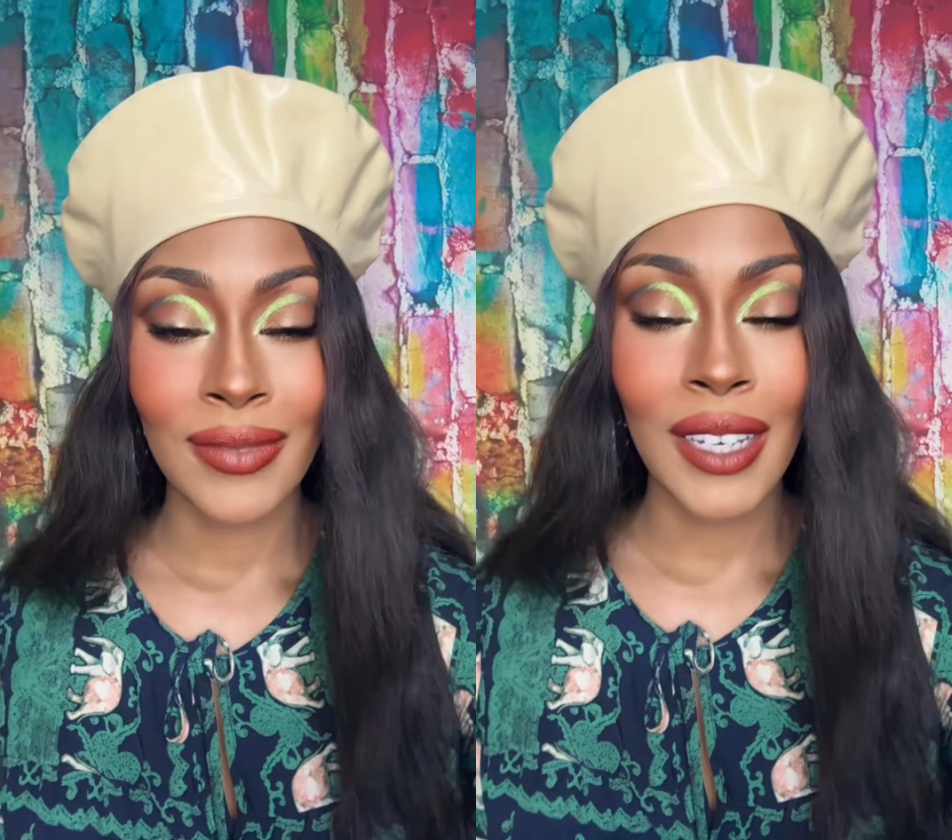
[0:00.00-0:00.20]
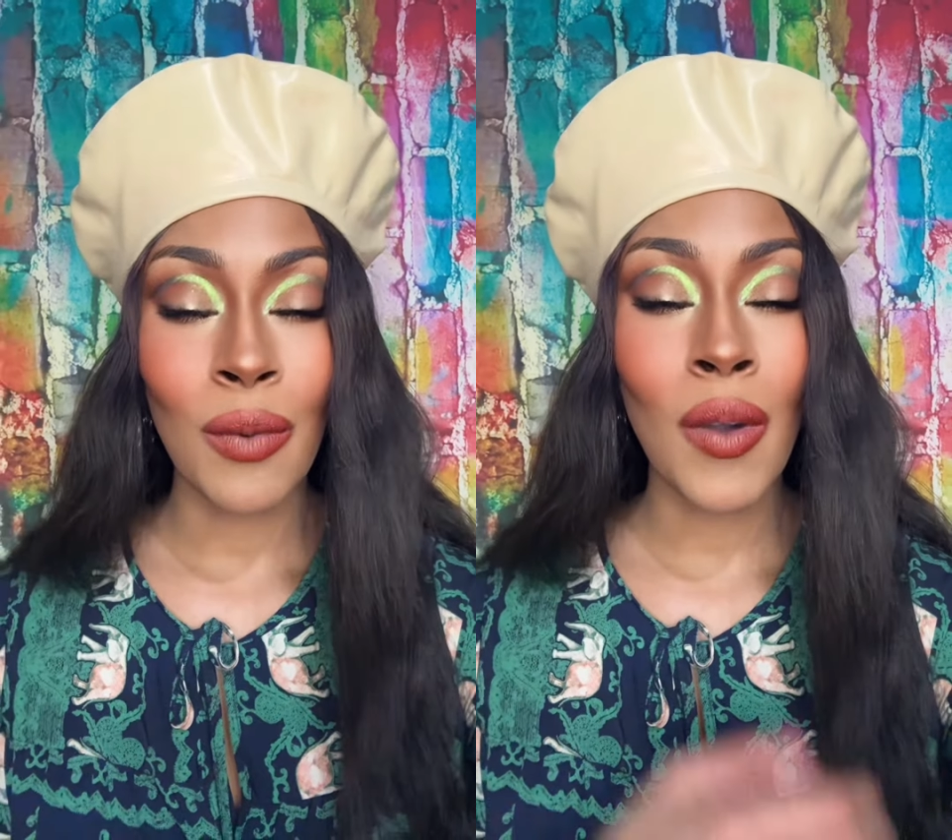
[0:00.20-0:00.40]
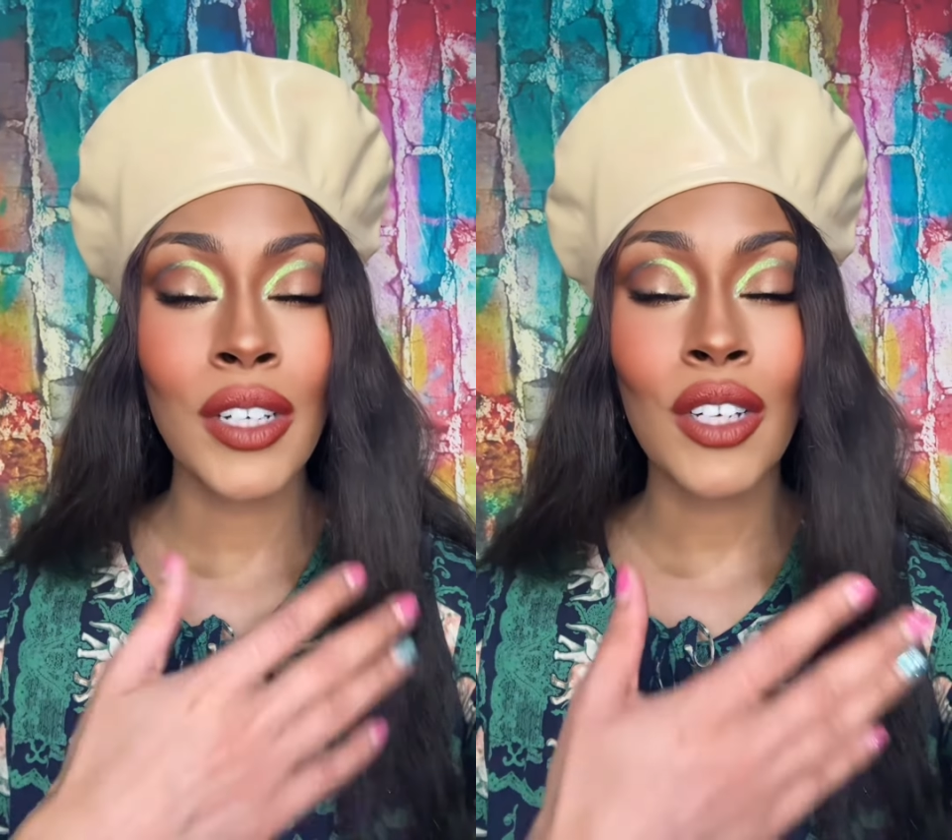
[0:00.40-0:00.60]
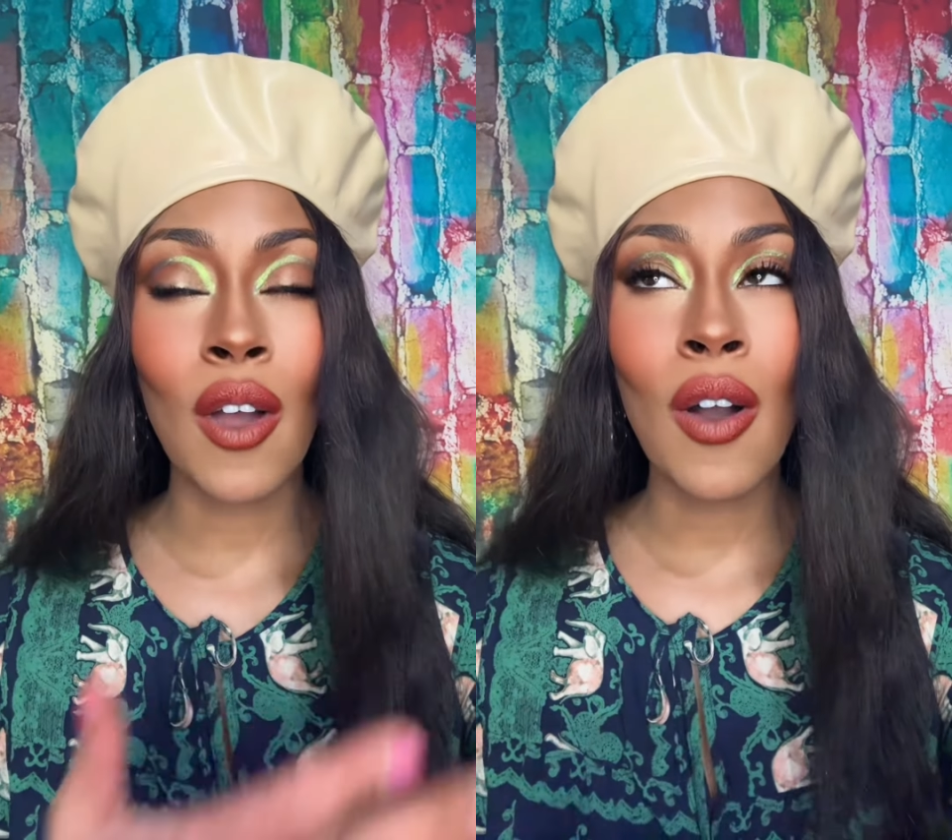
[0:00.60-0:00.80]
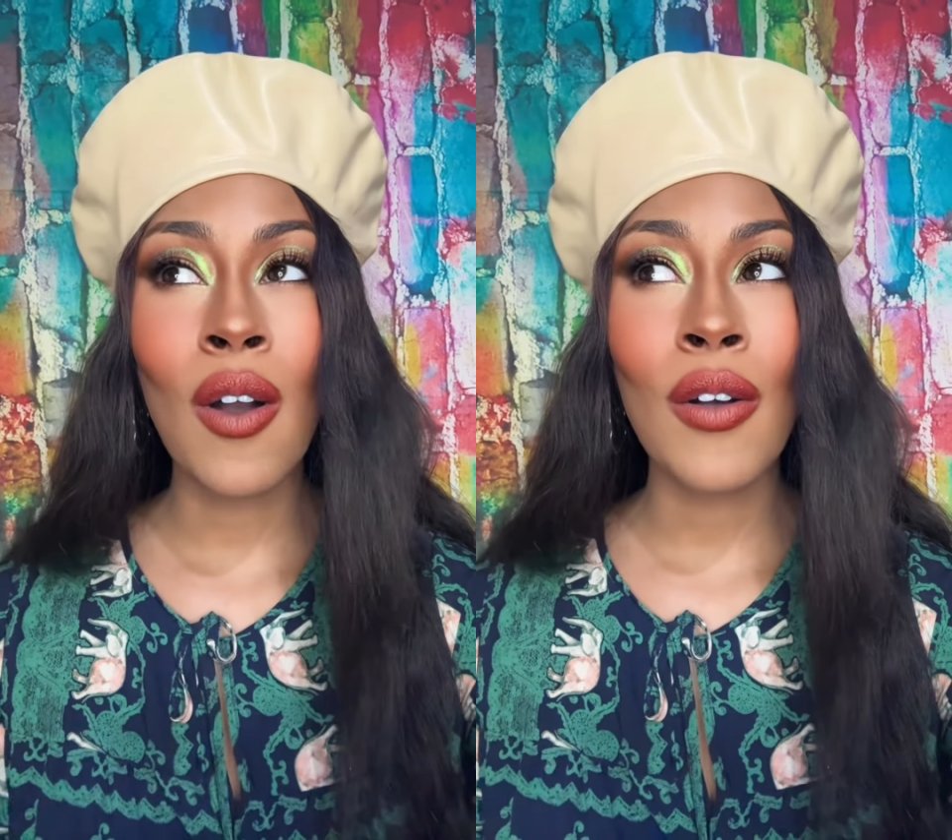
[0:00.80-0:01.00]
and watch
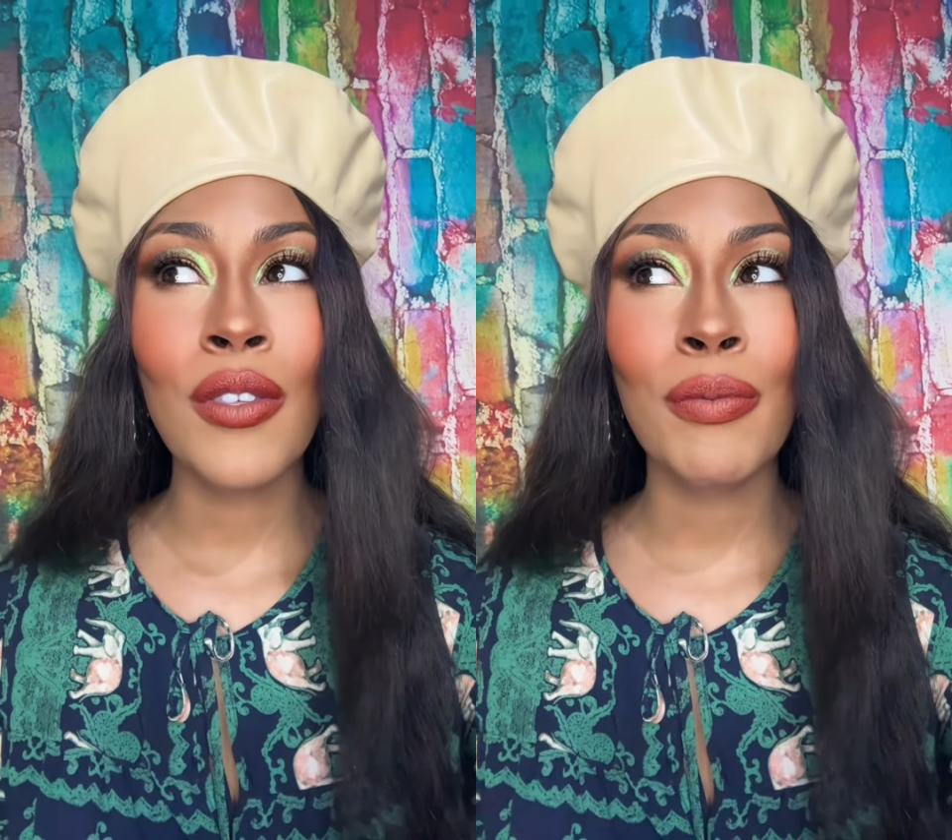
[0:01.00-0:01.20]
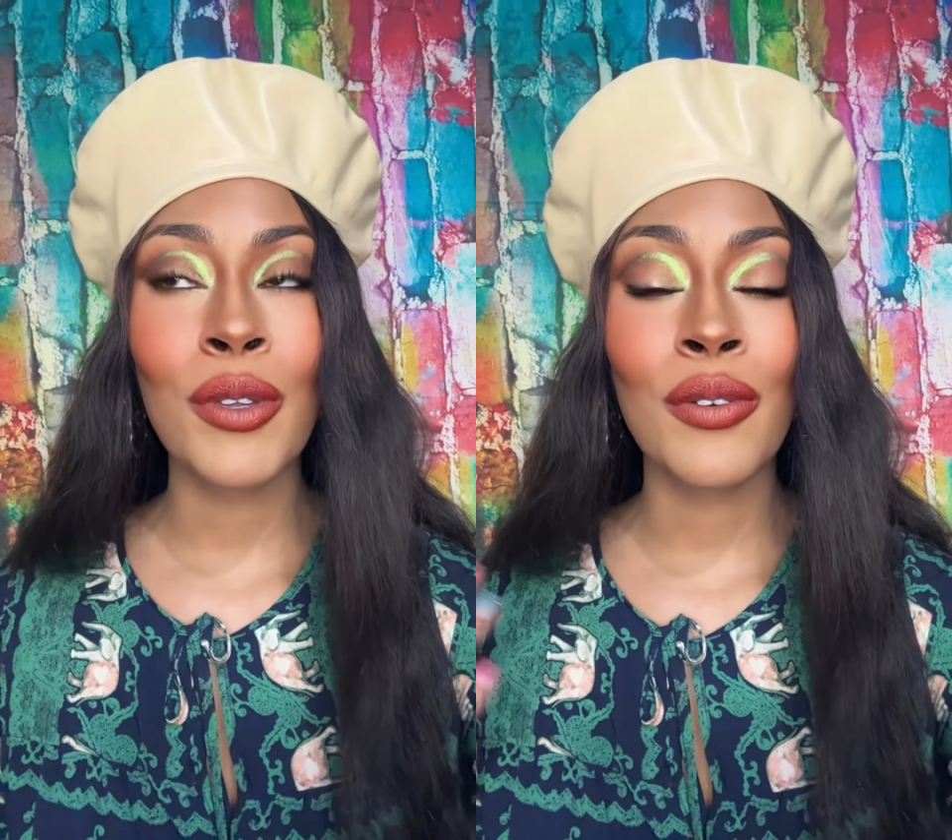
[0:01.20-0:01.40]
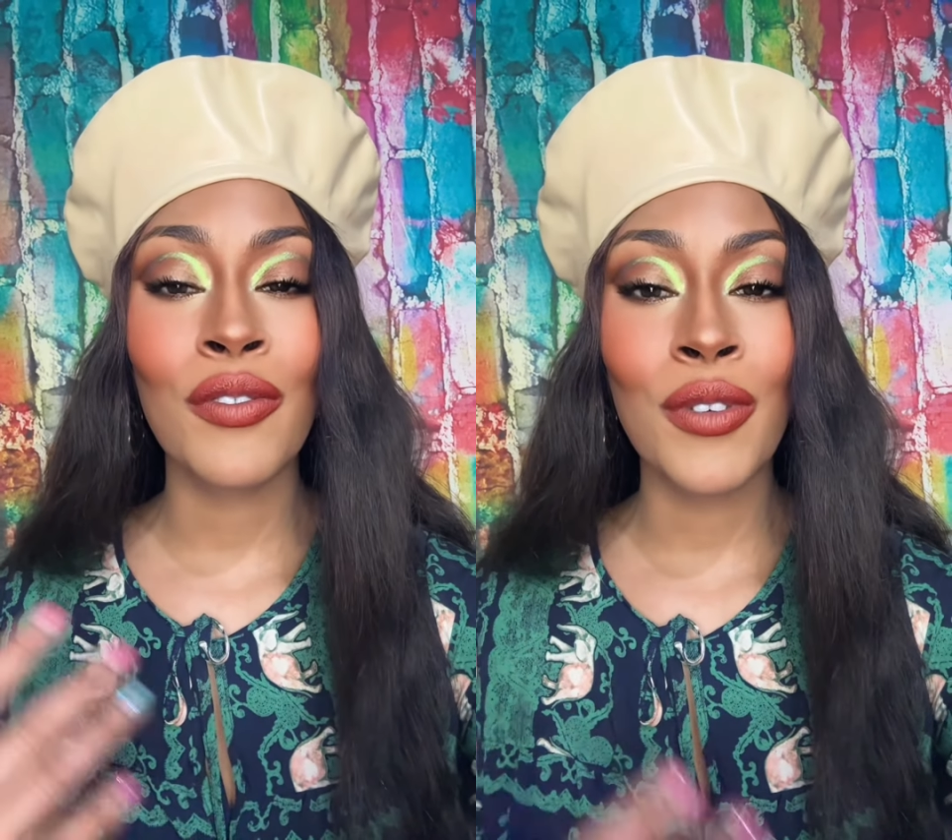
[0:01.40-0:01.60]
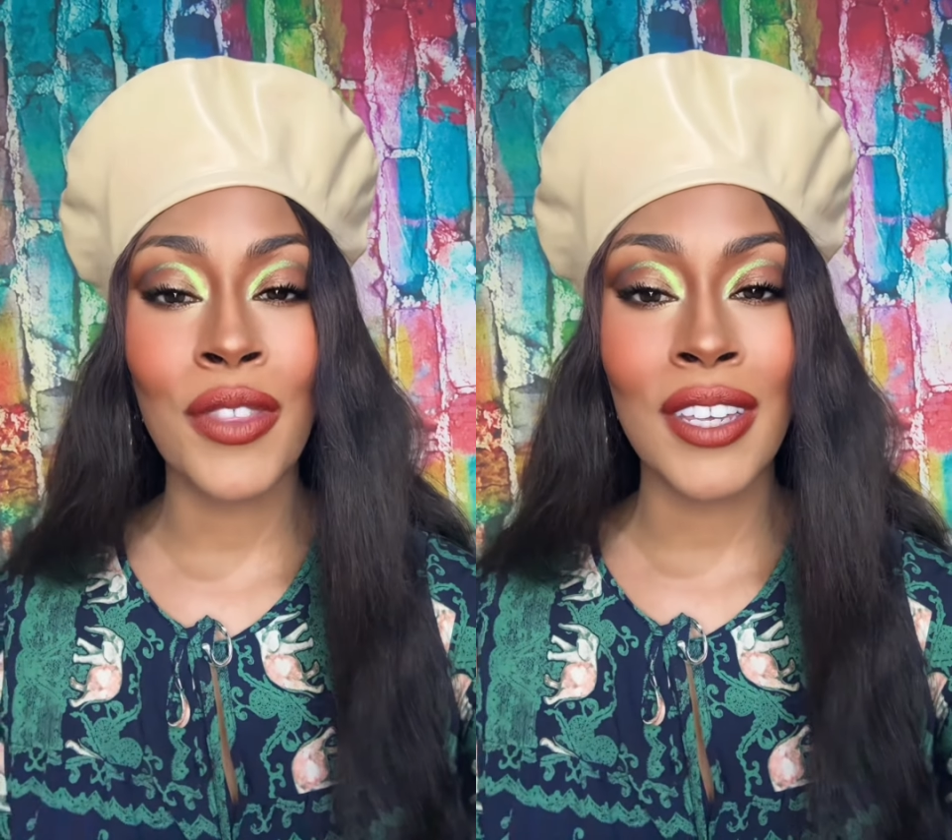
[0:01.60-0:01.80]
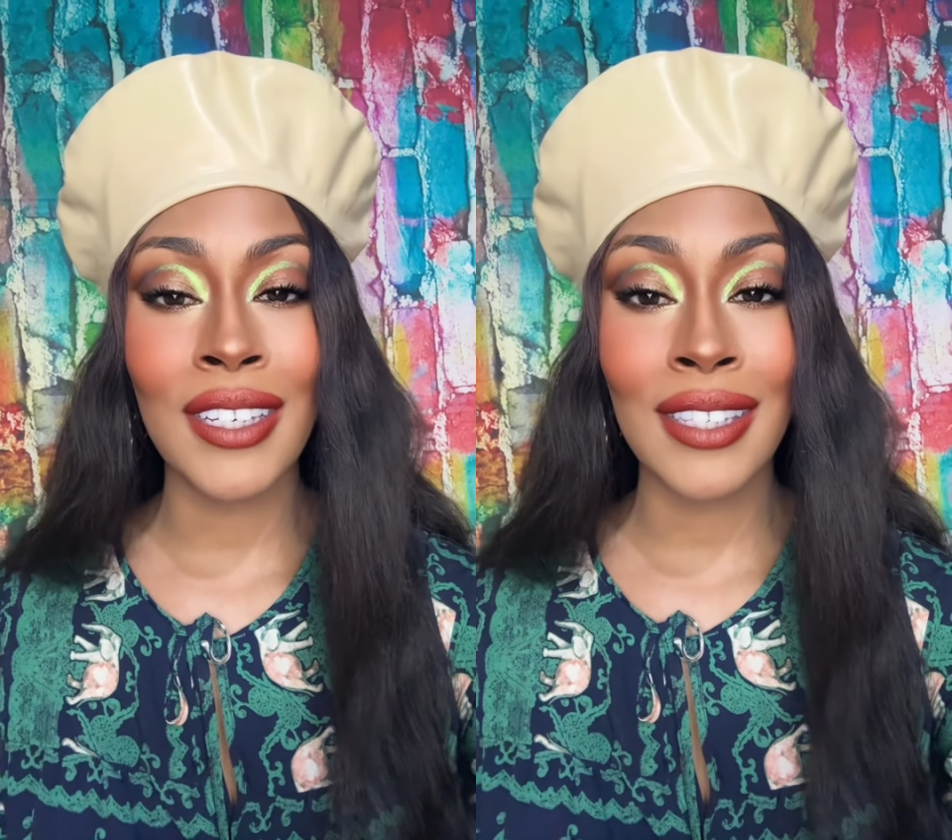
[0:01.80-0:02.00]
all the beautiful things